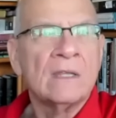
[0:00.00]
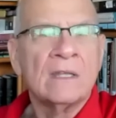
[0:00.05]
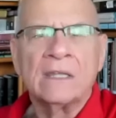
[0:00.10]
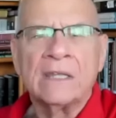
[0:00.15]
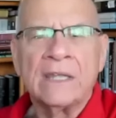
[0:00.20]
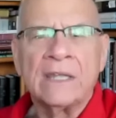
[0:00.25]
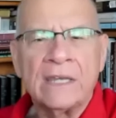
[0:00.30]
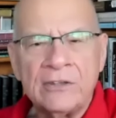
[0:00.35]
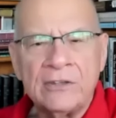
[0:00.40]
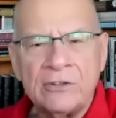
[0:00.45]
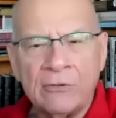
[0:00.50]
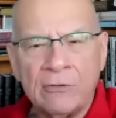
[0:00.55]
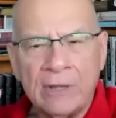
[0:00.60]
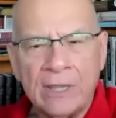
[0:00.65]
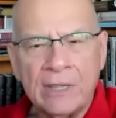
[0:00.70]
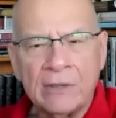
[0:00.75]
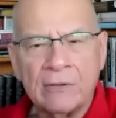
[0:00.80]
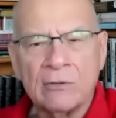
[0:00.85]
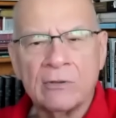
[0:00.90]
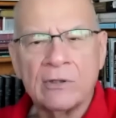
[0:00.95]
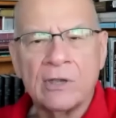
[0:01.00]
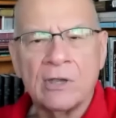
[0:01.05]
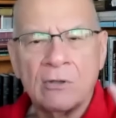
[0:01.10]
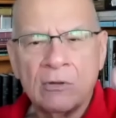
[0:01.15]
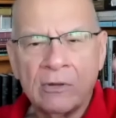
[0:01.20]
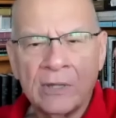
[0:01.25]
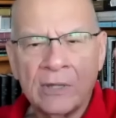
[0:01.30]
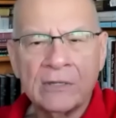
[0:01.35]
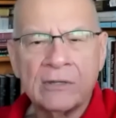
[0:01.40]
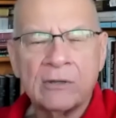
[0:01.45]
let your anger go,
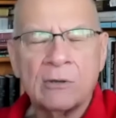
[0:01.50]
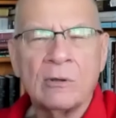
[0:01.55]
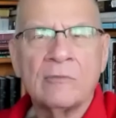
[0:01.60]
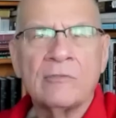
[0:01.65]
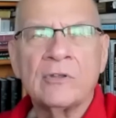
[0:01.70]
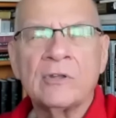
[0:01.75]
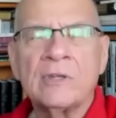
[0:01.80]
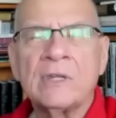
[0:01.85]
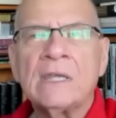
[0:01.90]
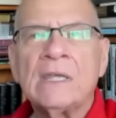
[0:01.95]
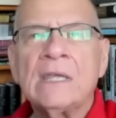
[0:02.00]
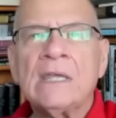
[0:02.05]
let go of it.